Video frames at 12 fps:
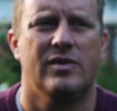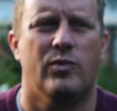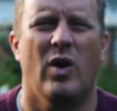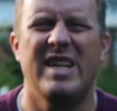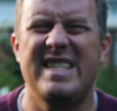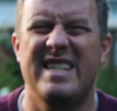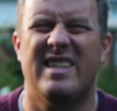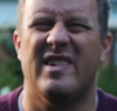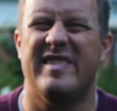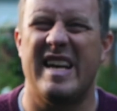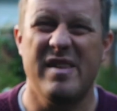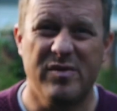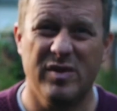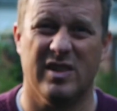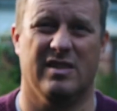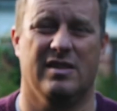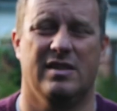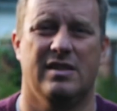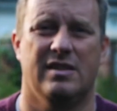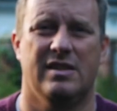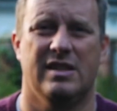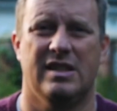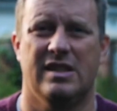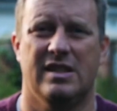Why is he so different?
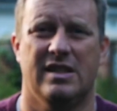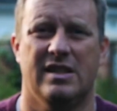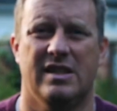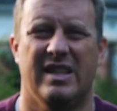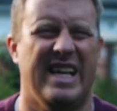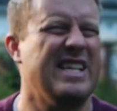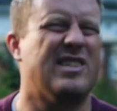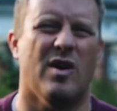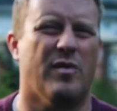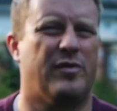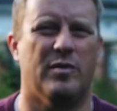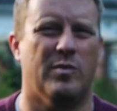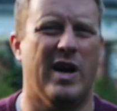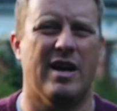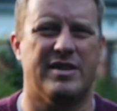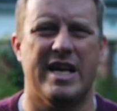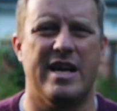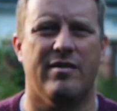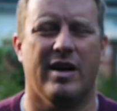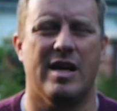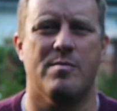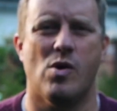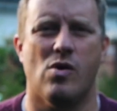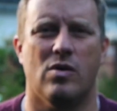He's not from round here
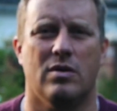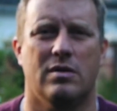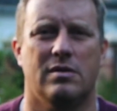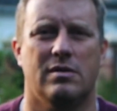anymore.